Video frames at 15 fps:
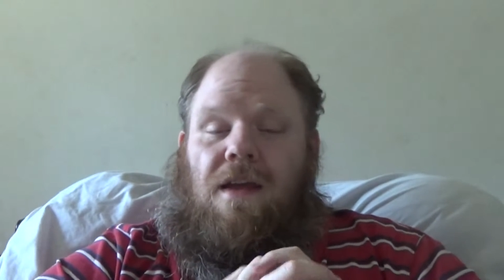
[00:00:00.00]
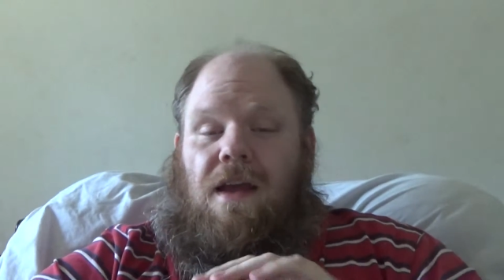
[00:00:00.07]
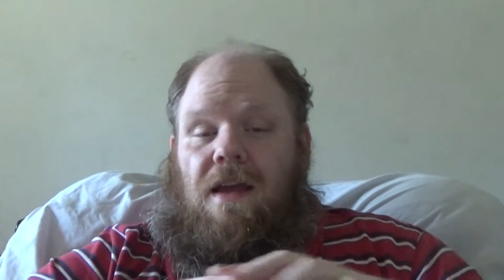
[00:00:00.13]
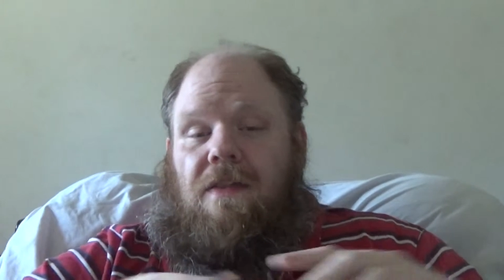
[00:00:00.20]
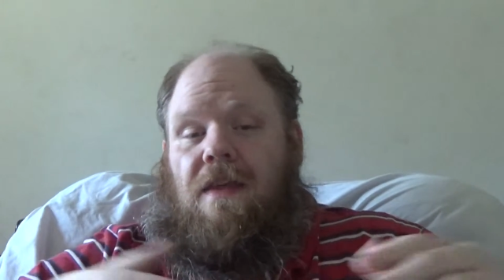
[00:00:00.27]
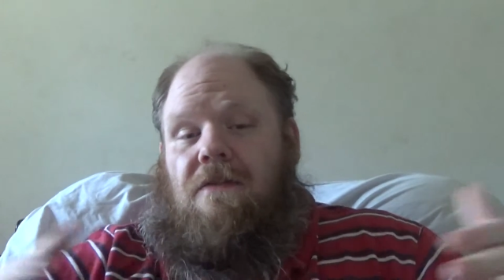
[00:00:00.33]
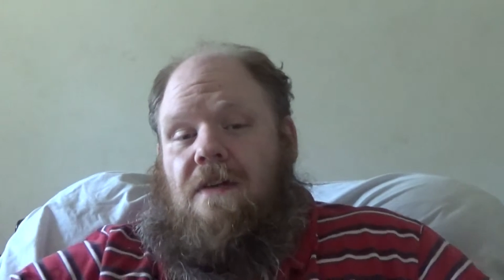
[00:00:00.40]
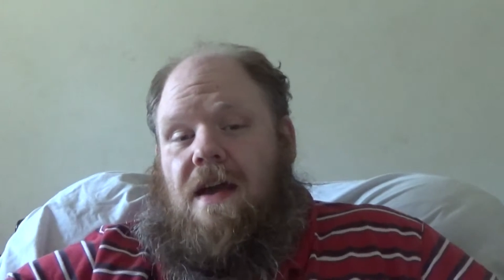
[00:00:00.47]

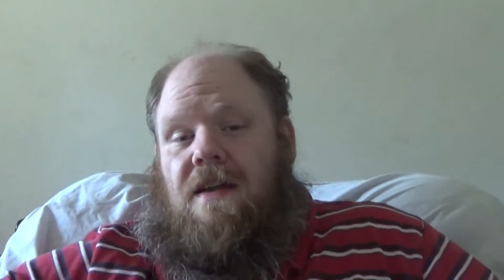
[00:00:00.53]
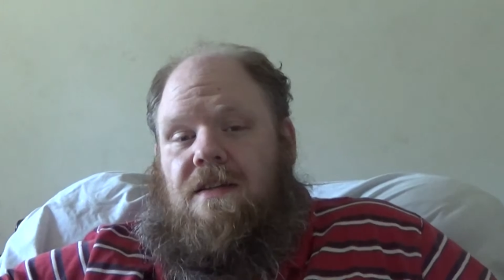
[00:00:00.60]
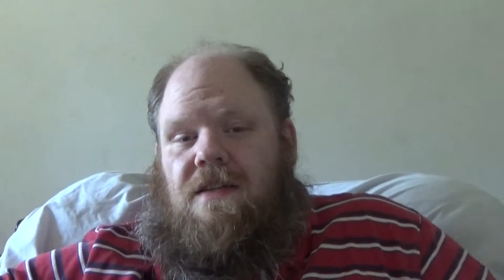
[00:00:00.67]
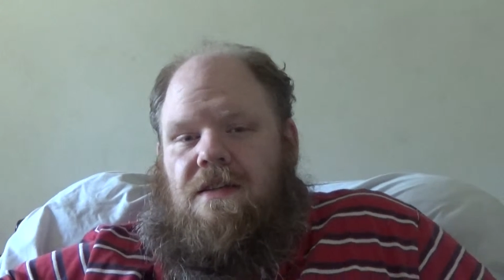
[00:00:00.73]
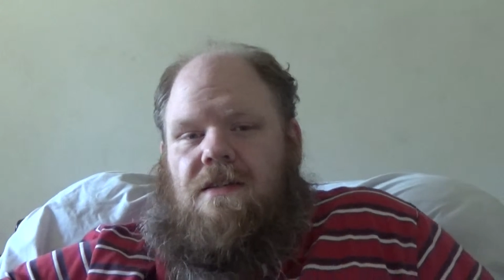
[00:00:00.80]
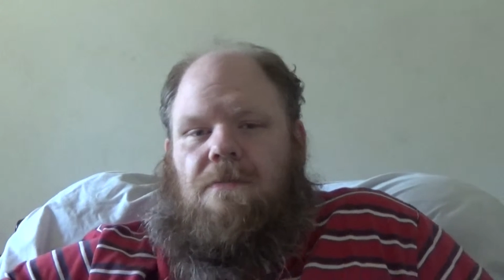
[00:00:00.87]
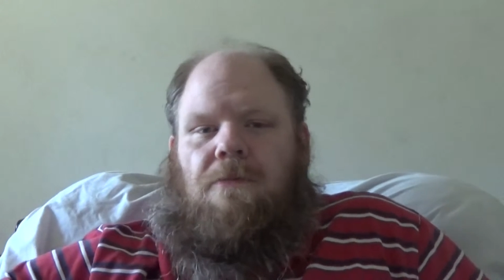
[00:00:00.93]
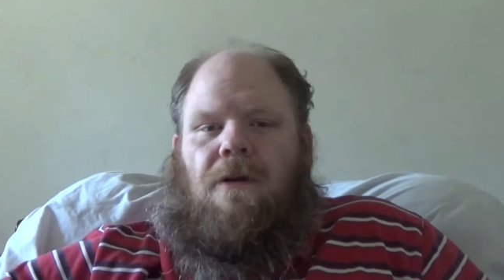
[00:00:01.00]
and they've
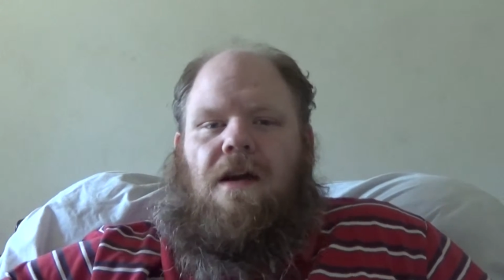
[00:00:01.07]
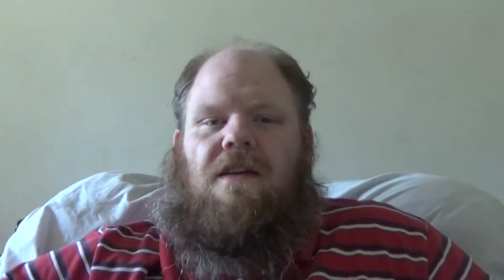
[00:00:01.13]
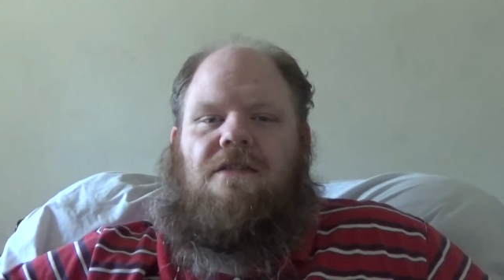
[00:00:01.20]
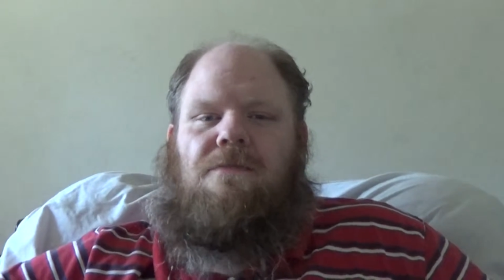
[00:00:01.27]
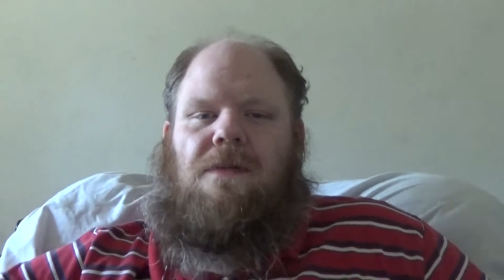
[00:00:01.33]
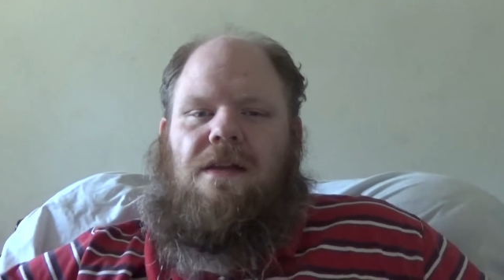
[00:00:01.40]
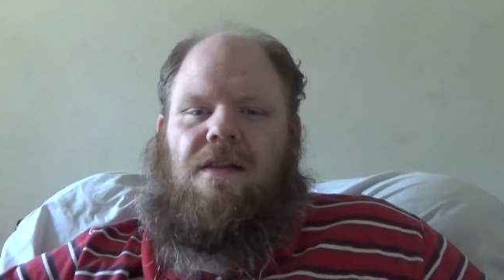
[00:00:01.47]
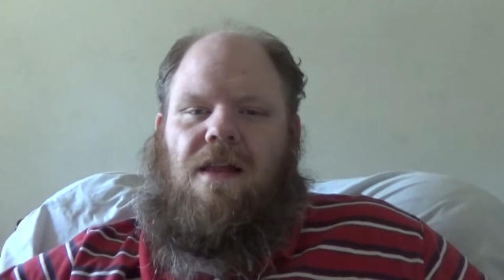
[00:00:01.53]
actually
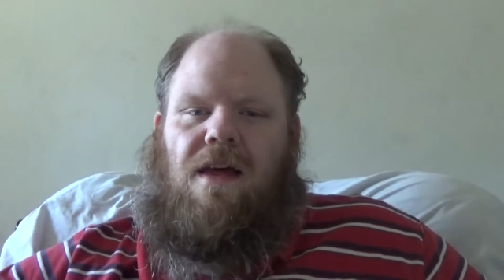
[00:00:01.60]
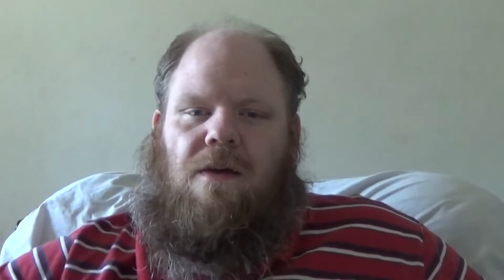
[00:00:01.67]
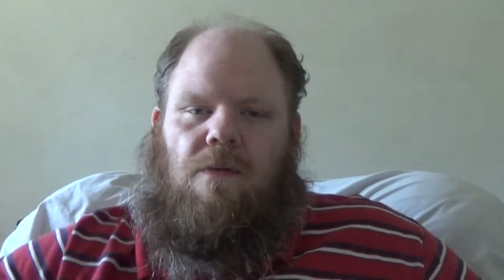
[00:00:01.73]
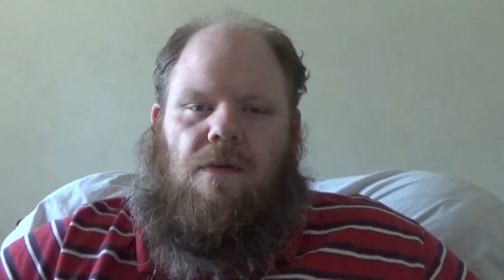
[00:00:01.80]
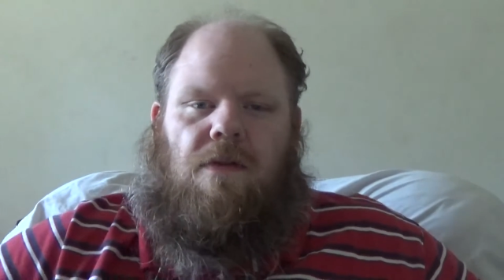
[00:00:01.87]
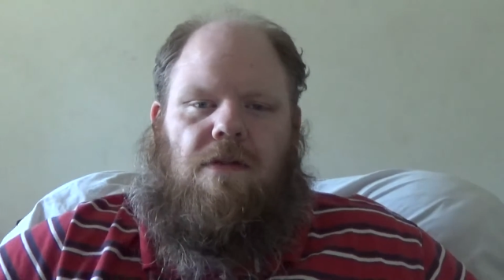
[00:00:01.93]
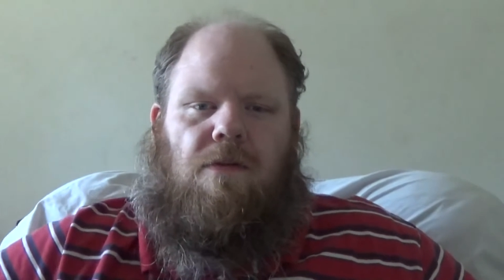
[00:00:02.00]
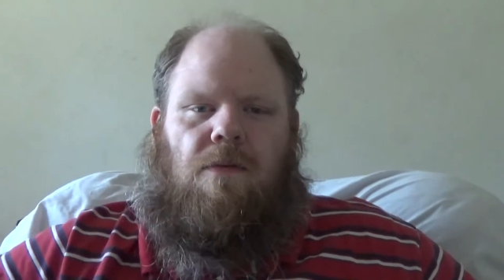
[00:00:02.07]
surprised me a lot
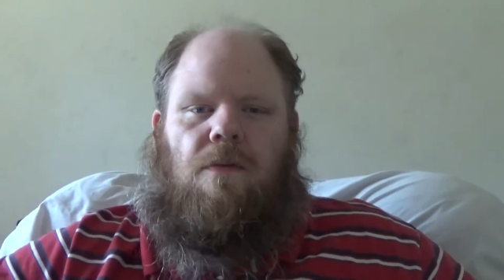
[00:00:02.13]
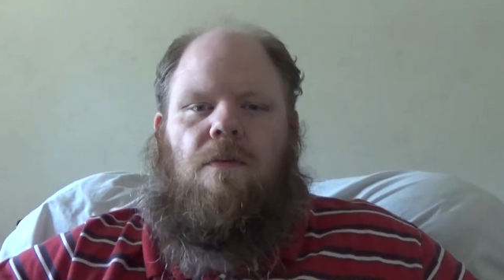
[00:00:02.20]
with the